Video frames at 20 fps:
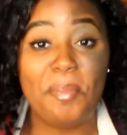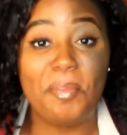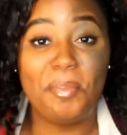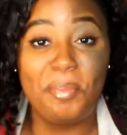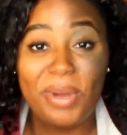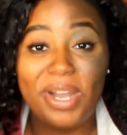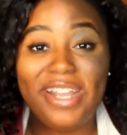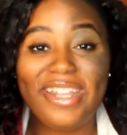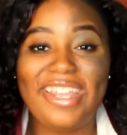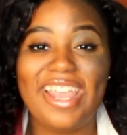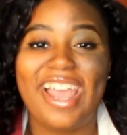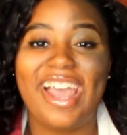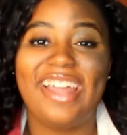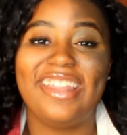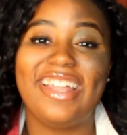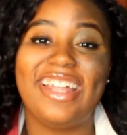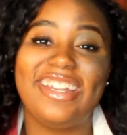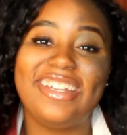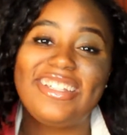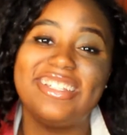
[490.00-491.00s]
But yeah,
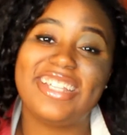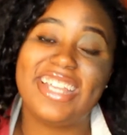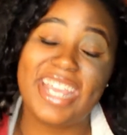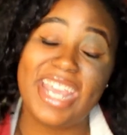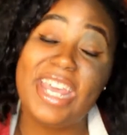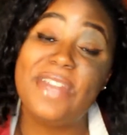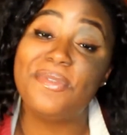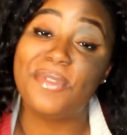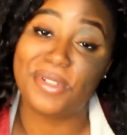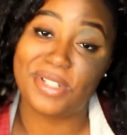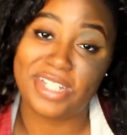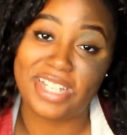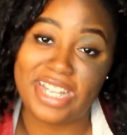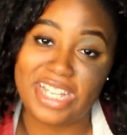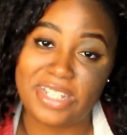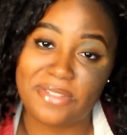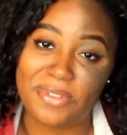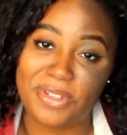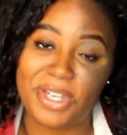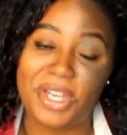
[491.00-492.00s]
that is it for
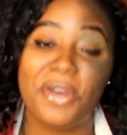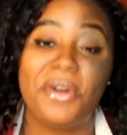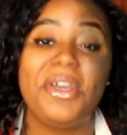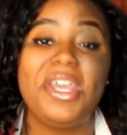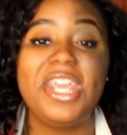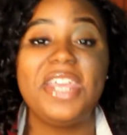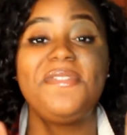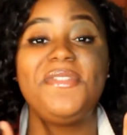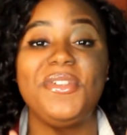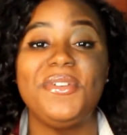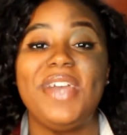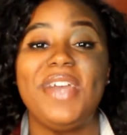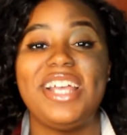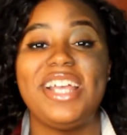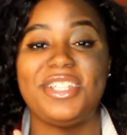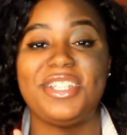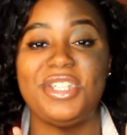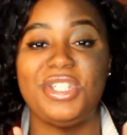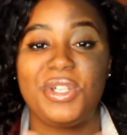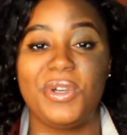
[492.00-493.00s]
today's video. If you guys
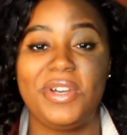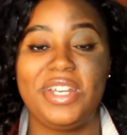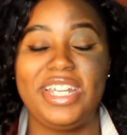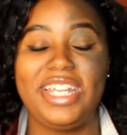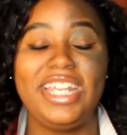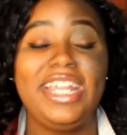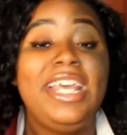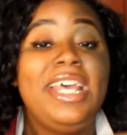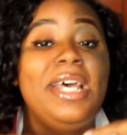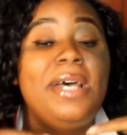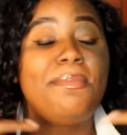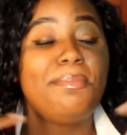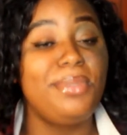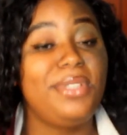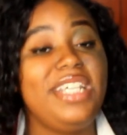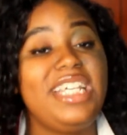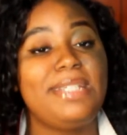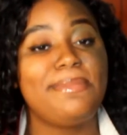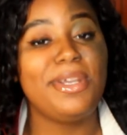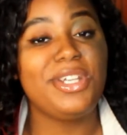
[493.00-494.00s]
enjoyed it,
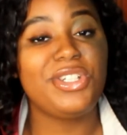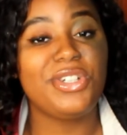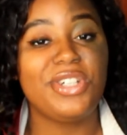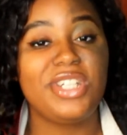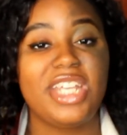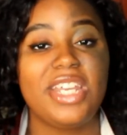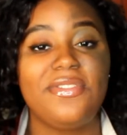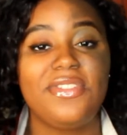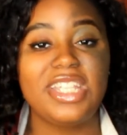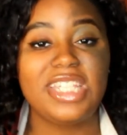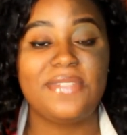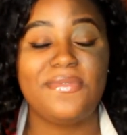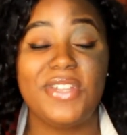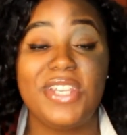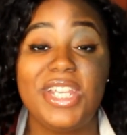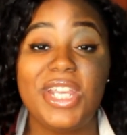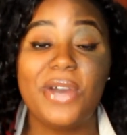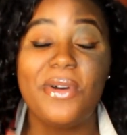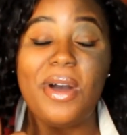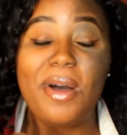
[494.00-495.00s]
please make sure to give this
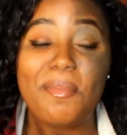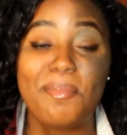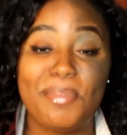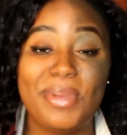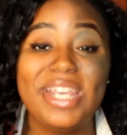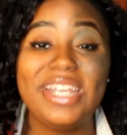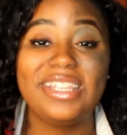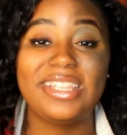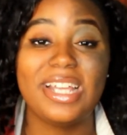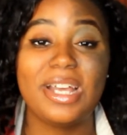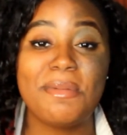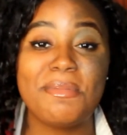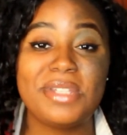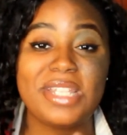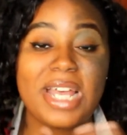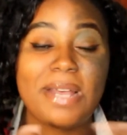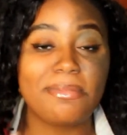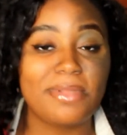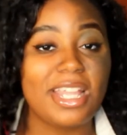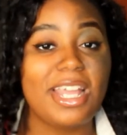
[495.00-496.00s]
video a big thumbs
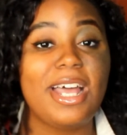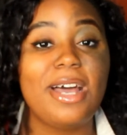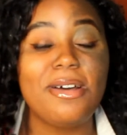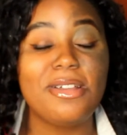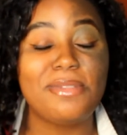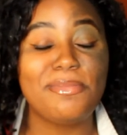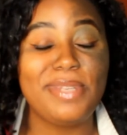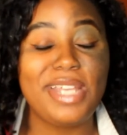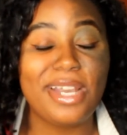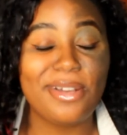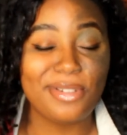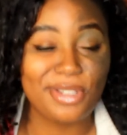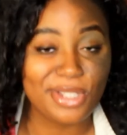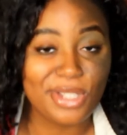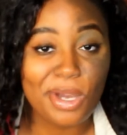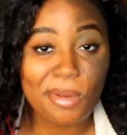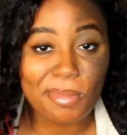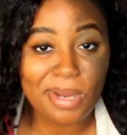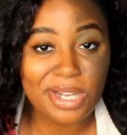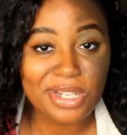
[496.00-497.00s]
up. That helps me out
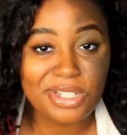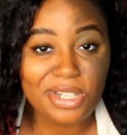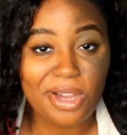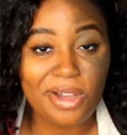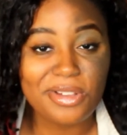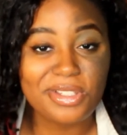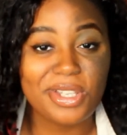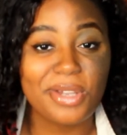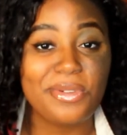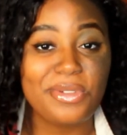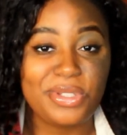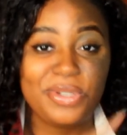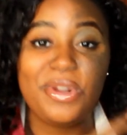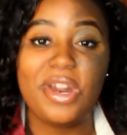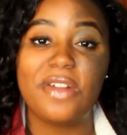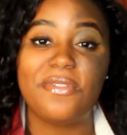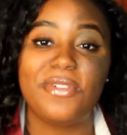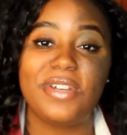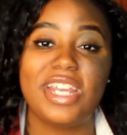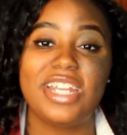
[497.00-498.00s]
so much. Also, do
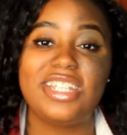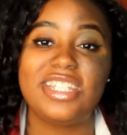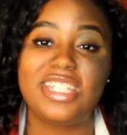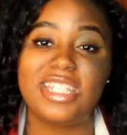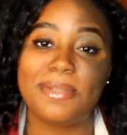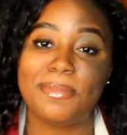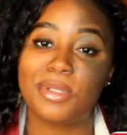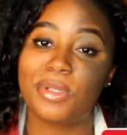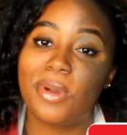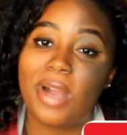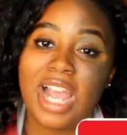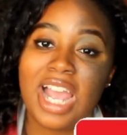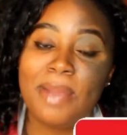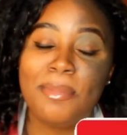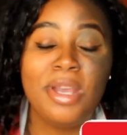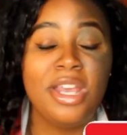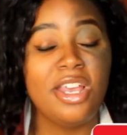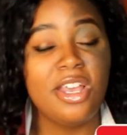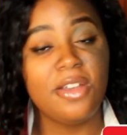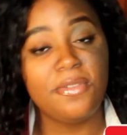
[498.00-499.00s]
not forget to subscribe
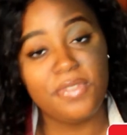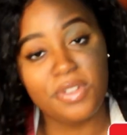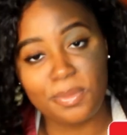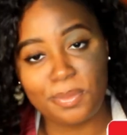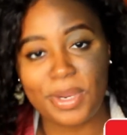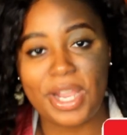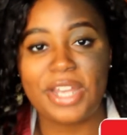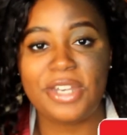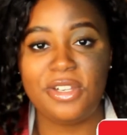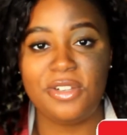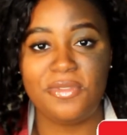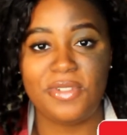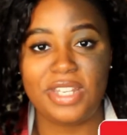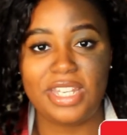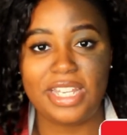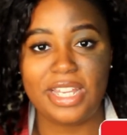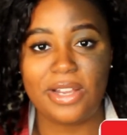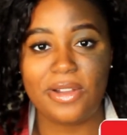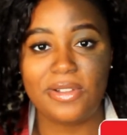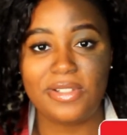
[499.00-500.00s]
for brand new
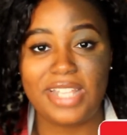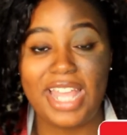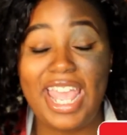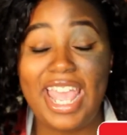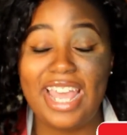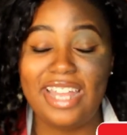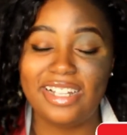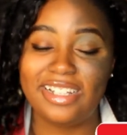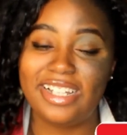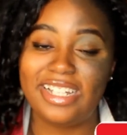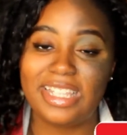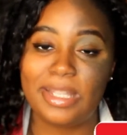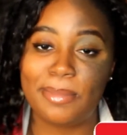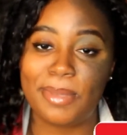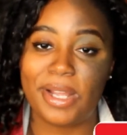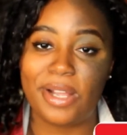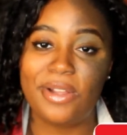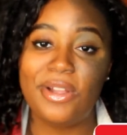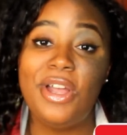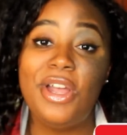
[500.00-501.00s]
videos and click the
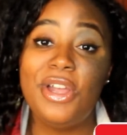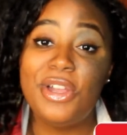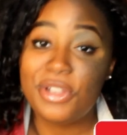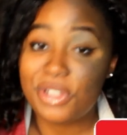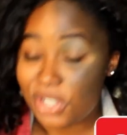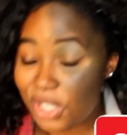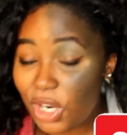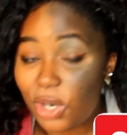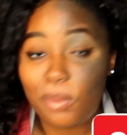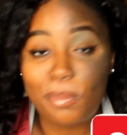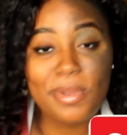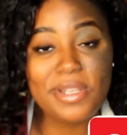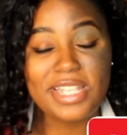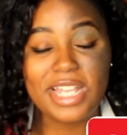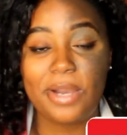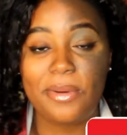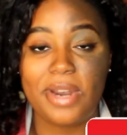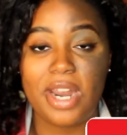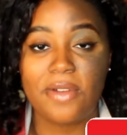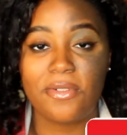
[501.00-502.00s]
bell so you don't miss
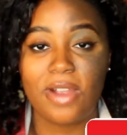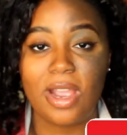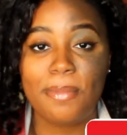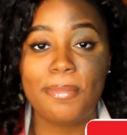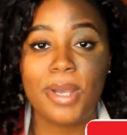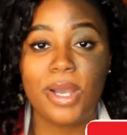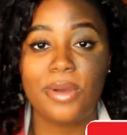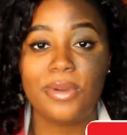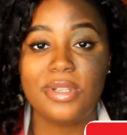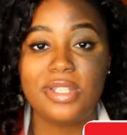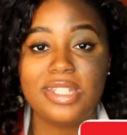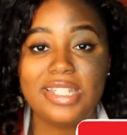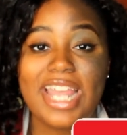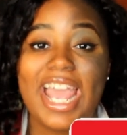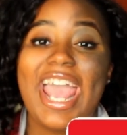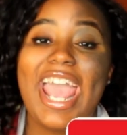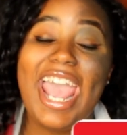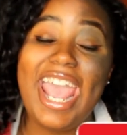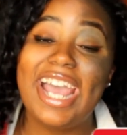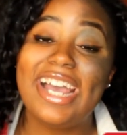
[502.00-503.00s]
out whenever I post.
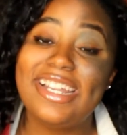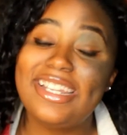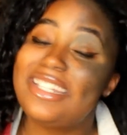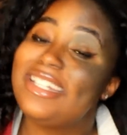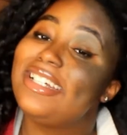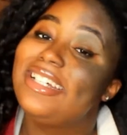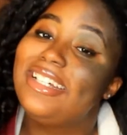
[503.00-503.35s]
And